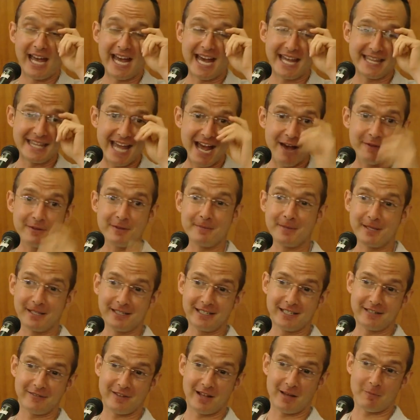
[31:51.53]
And now the
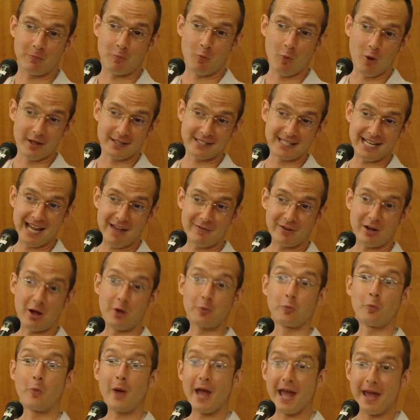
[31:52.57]
ability to develop once and have it
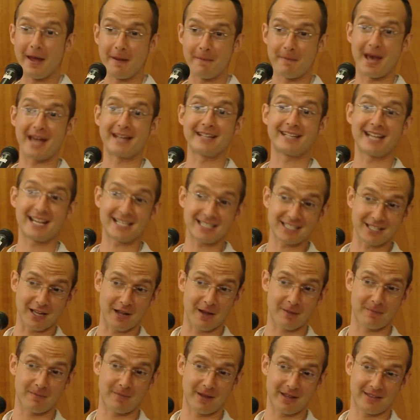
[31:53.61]
on web and
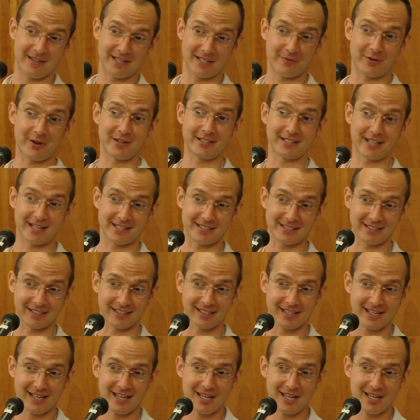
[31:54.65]
desktop, I think is very enticing.